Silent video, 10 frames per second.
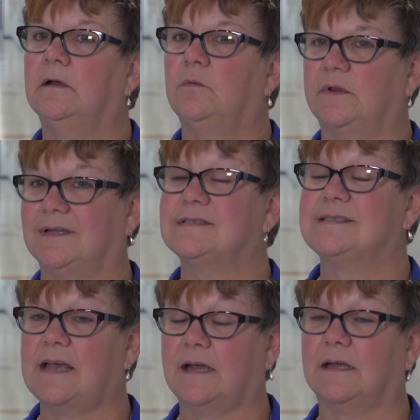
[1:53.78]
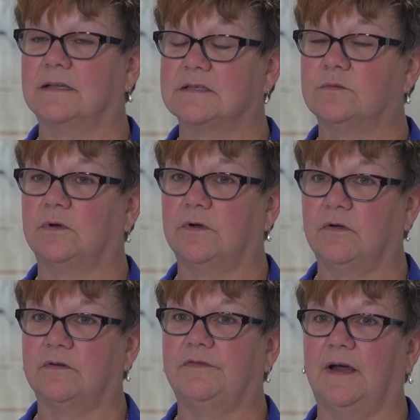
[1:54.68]
Within seconds, we're
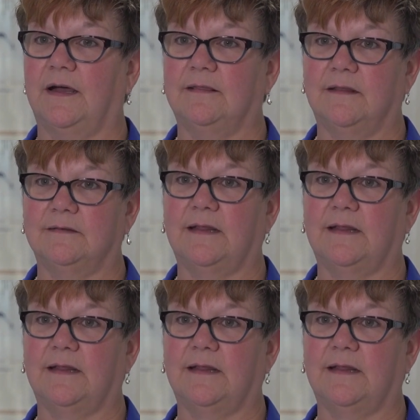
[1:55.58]
notified.